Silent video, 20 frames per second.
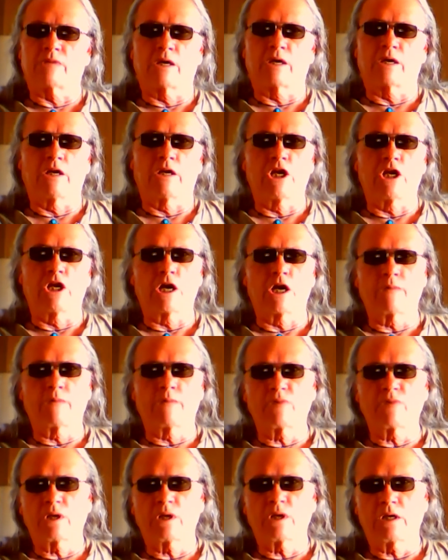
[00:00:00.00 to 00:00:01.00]

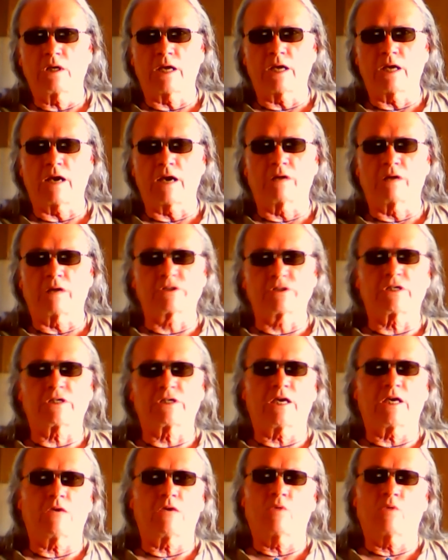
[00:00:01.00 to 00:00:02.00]
numbed down
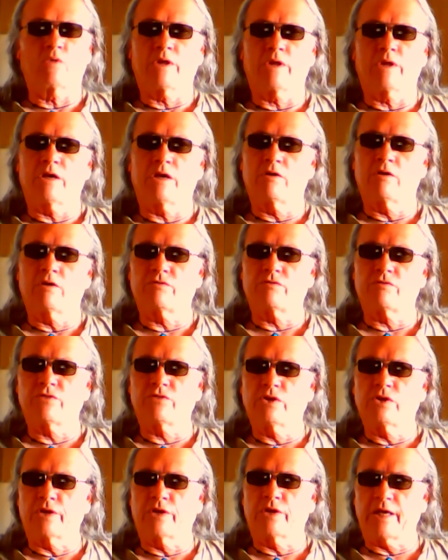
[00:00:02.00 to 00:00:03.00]
state where they don't
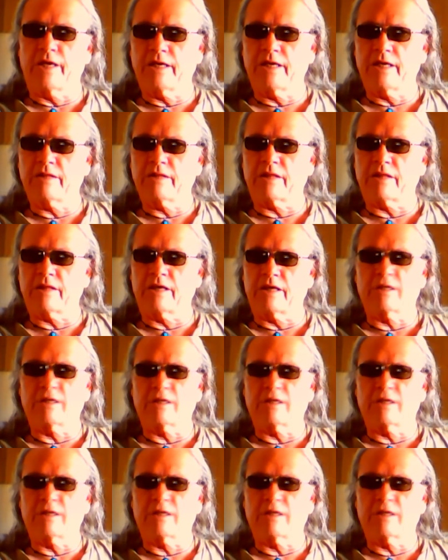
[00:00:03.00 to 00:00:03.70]
feel anything,